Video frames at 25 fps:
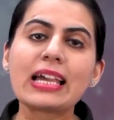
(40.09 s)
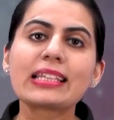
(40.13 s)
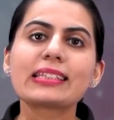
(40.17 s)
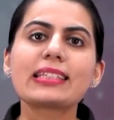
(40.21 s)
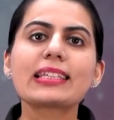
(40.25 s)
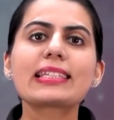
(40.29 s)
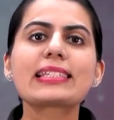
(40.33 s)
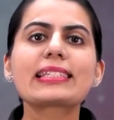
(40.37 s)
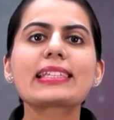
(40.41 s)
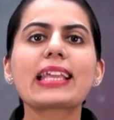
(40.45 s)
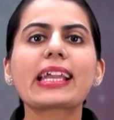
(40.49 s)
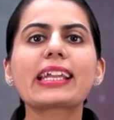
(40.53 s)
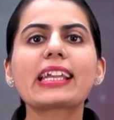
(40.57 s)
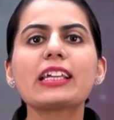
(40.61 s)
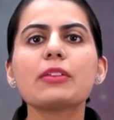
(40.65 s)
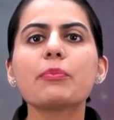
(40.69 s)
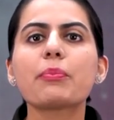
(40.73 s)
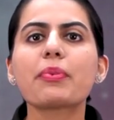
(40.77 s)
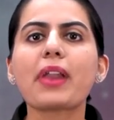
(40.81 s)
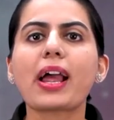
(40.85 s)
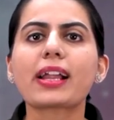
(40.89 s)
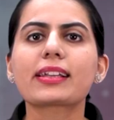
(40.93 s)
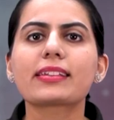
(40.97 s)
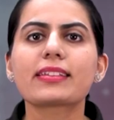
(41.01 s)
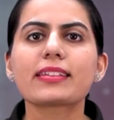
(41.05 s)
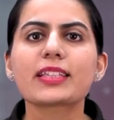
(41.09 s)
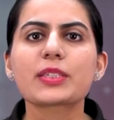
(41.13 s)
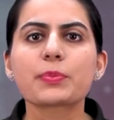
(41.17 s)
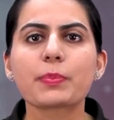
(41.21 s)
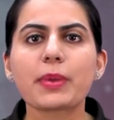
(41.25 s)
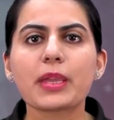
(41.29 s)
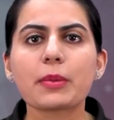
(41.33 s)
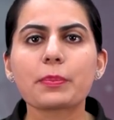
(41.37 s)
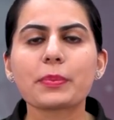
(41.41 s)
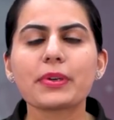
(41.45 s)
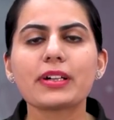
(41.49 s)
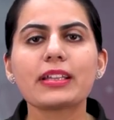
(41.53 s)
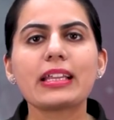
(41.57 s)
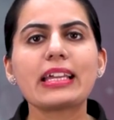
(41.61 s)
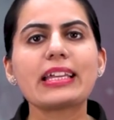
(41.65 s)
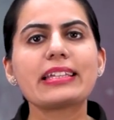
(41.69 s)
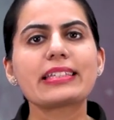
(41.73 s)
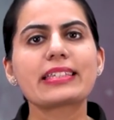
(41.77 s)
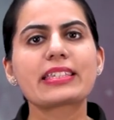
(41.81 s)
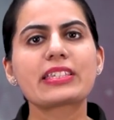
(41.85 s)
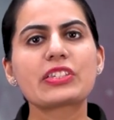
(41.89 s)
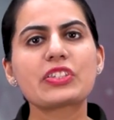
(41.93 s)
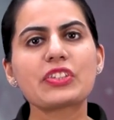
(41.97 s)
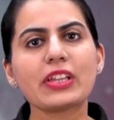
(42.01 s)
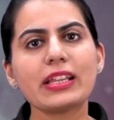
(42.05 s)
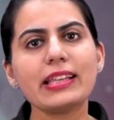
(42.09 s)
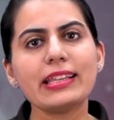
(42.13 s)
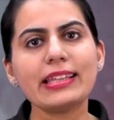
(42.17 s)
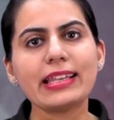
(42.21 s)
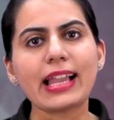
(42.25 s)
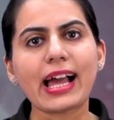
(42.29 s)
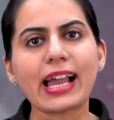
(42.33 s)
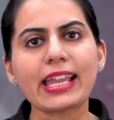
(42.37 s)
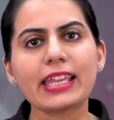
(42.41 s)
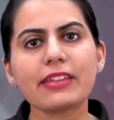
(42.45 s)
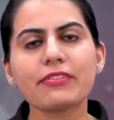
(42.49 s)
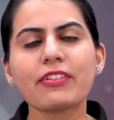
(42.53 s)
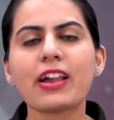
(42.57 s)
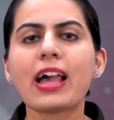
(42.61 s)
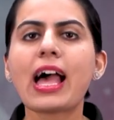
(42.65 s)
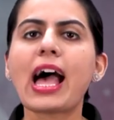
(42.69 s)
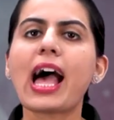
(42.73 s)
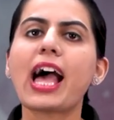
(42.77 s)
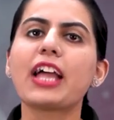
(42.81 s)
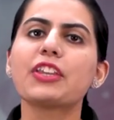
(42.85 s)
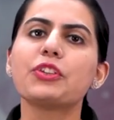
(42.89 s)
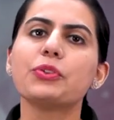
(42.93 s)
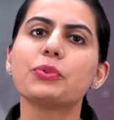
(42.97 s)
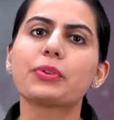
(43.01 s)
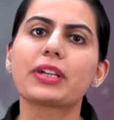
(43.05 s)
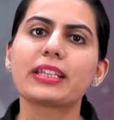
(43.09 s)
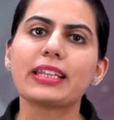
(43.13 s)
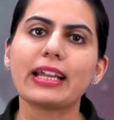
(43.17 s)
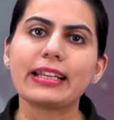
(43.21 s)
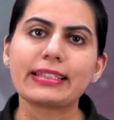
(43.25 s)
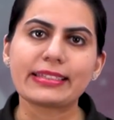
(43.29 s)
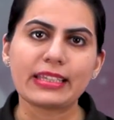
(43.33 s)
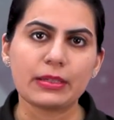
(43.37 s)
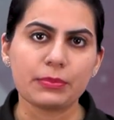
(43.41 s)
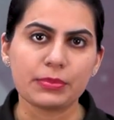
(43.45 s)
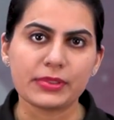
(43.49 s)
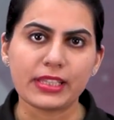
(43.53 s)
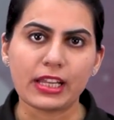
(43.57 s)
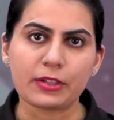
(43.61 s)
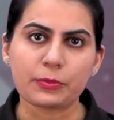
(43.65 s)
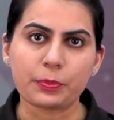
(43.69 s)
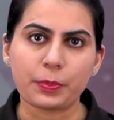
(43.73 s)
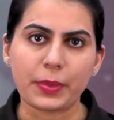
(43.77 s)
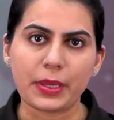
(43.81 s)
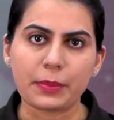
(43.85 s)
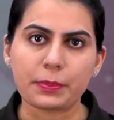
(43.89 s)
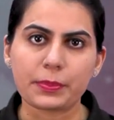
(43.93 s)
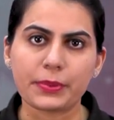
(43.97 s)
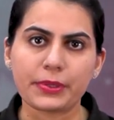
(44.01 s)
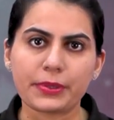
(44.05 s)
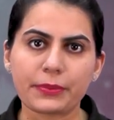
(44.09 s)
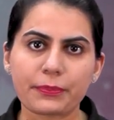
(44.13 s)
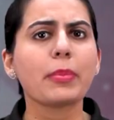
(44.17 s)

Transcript: The second practice paper is still live and you can attempt that paper.